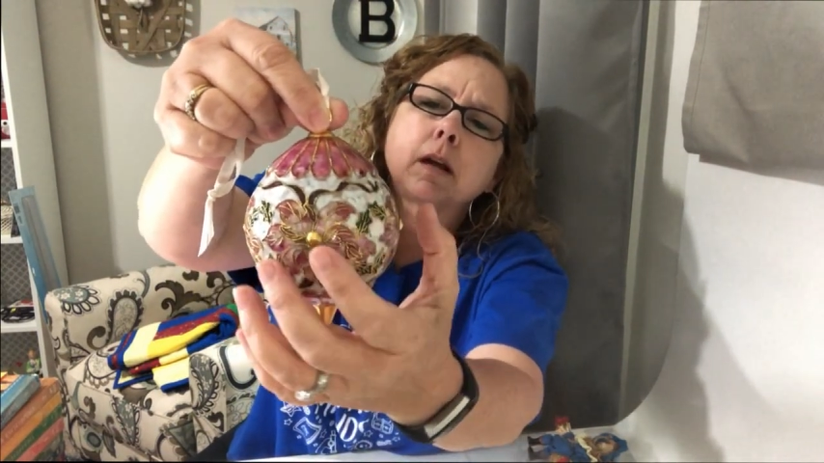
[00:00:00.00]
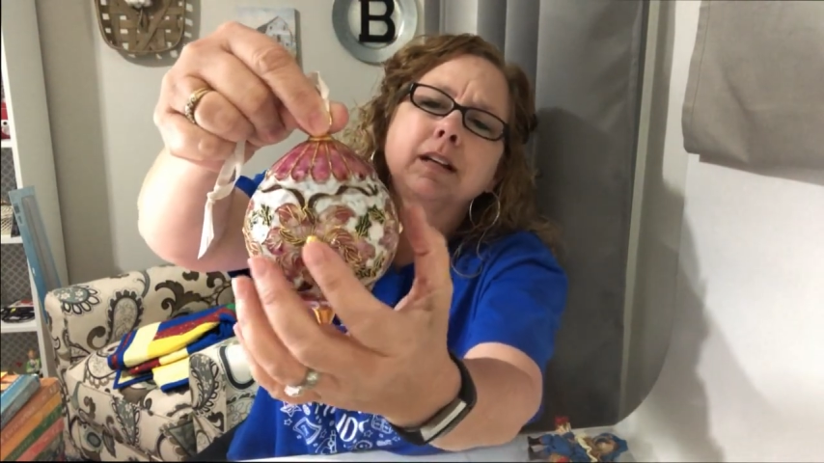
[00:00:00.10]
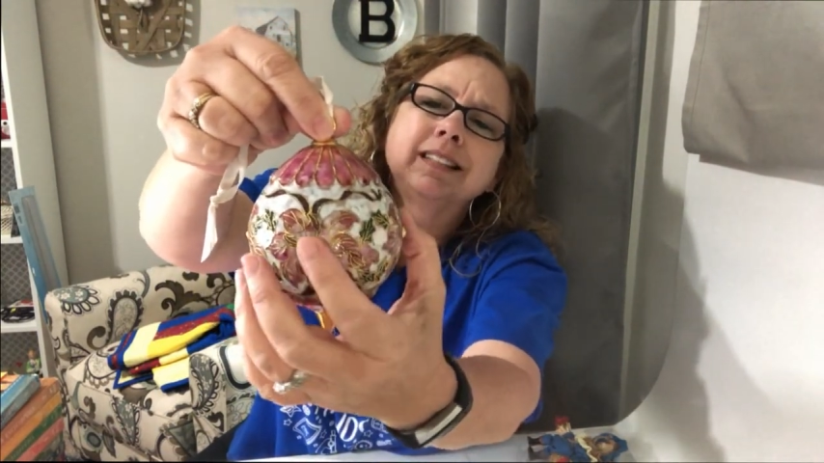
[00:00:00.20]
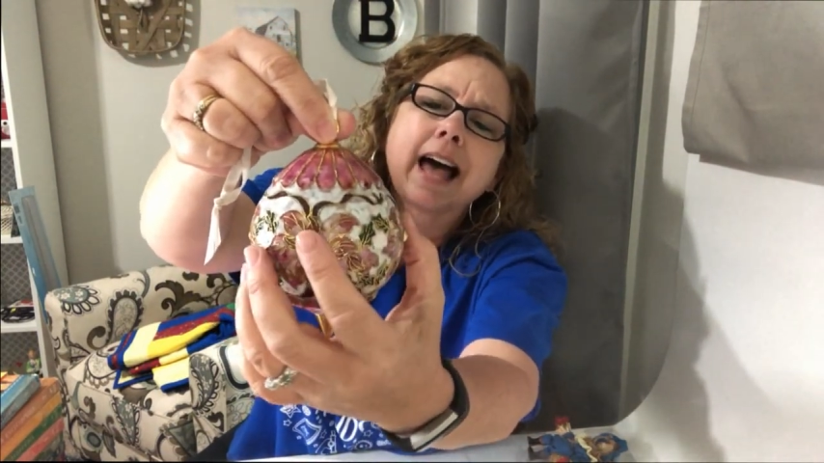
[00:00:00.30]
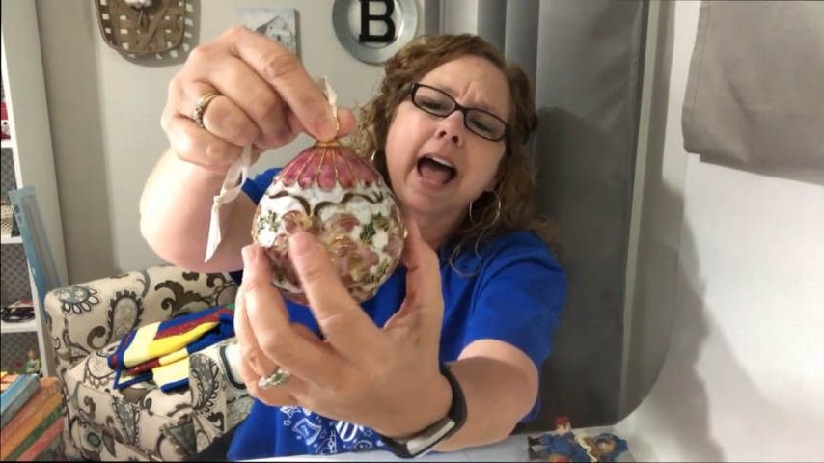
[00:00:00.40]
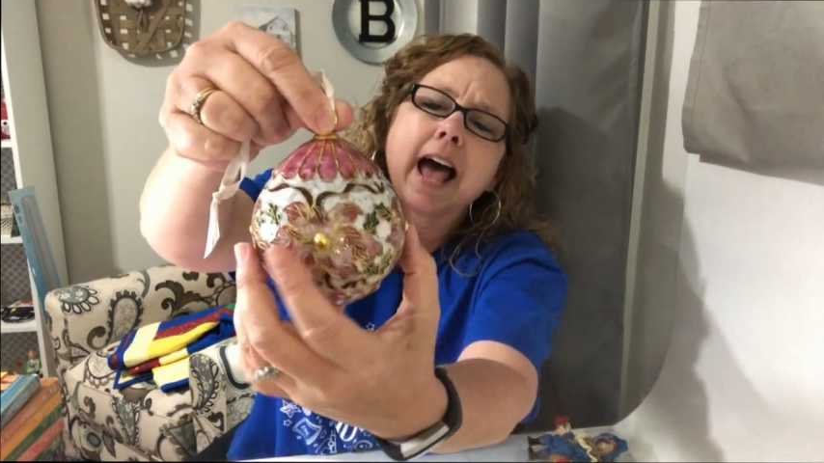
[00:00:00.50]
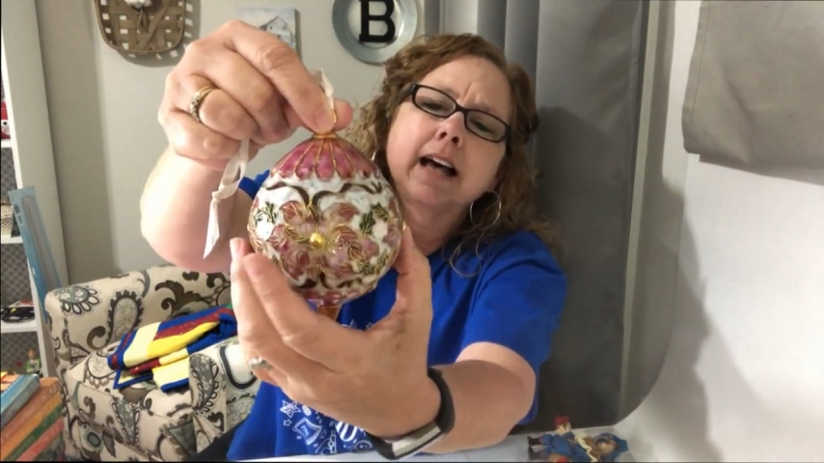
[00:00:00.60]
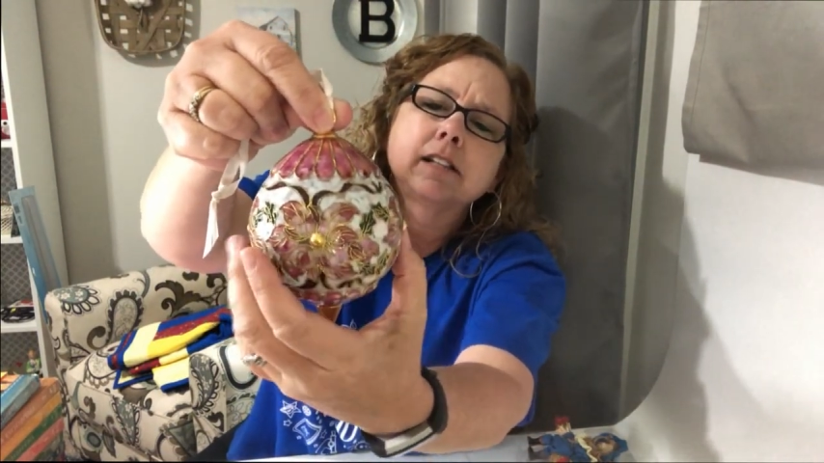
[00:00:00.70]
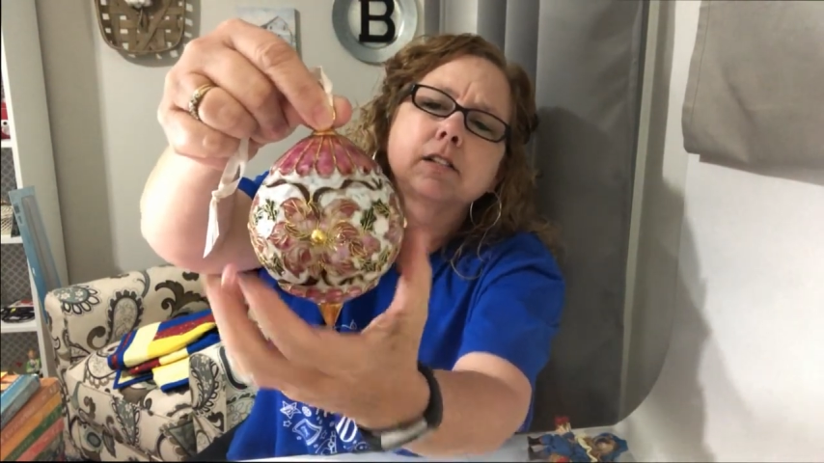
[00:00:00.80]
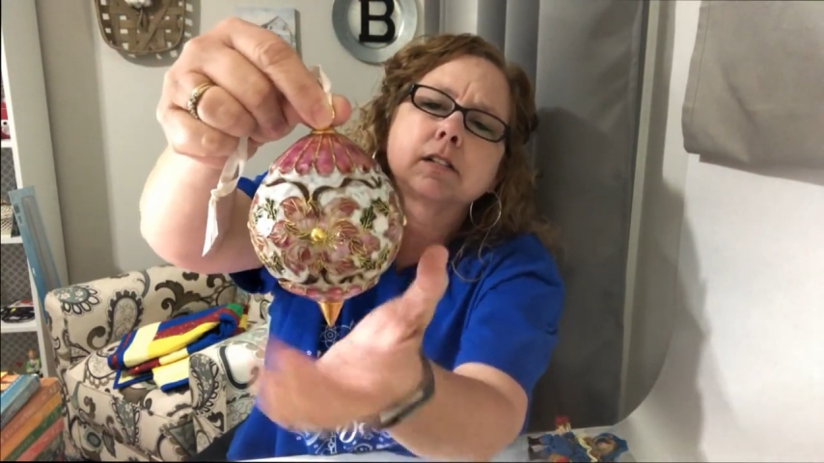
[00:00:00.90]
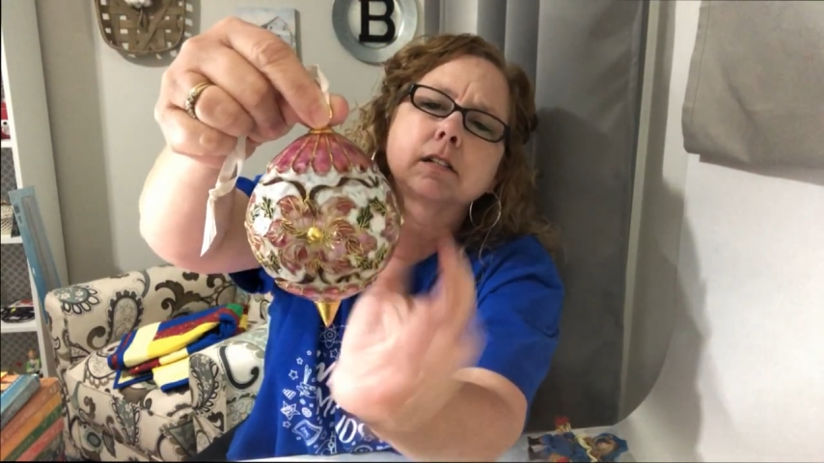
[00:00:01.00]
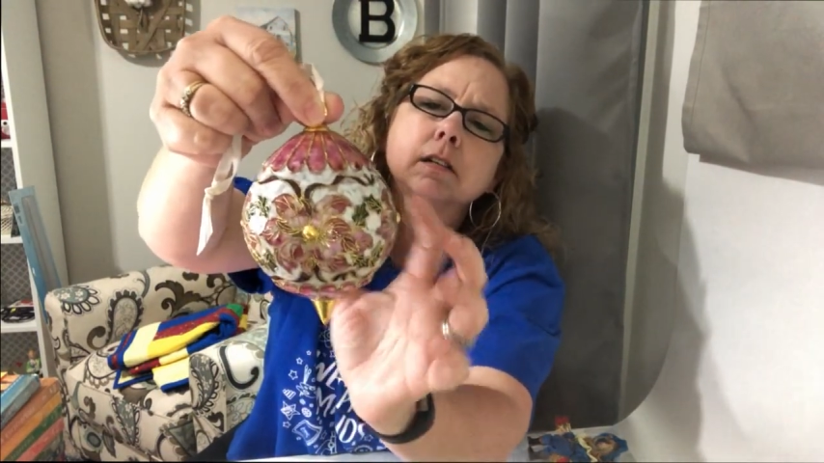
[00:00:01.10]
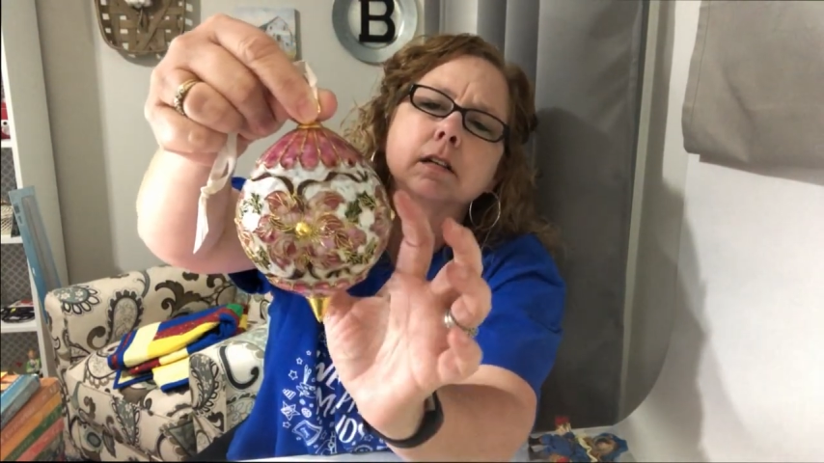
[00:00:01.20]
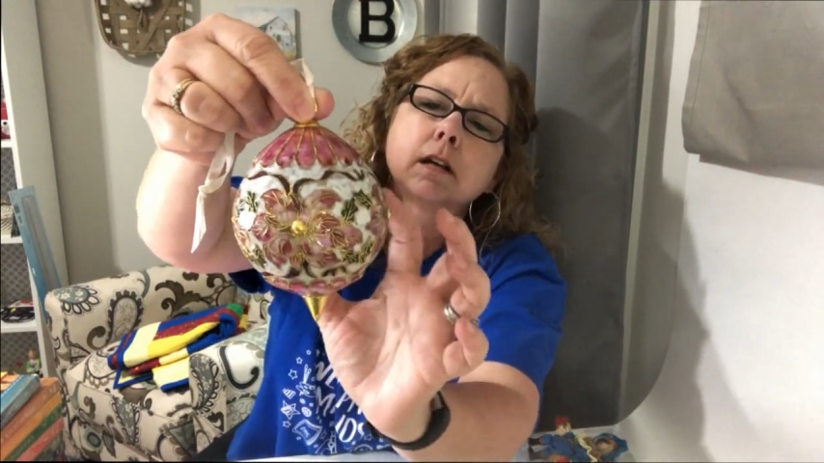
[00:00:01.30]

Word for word: glass,